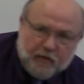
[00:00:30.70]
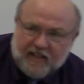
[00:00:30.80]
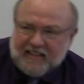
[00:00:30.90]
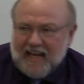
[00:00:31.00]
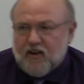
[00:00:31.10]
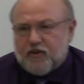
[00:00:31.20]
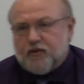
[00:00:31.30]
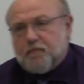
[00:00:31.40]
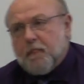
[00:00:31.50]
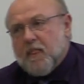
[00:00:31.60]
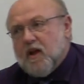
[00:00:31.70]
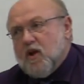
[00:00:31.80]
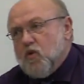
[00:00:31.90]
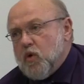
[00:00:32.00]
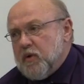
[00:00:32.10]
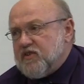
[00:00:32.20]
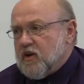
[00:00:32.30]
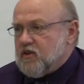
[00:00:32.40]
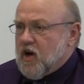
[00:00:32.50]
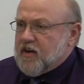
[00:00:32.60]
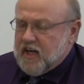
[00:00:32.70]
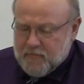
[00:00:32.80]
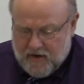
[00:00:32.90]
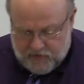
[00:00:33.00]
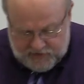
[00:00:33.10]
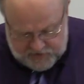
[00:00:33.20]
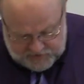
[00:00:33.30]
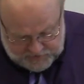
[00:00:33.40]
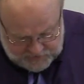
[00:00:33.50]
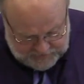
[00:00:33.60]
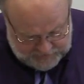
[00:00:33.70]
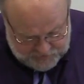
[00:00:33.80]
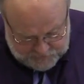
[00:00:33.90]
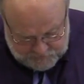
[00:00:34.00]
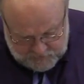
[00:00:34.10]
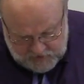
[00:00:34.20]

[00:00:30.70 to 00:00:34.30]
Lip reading: we encounter when we start talking about religious education.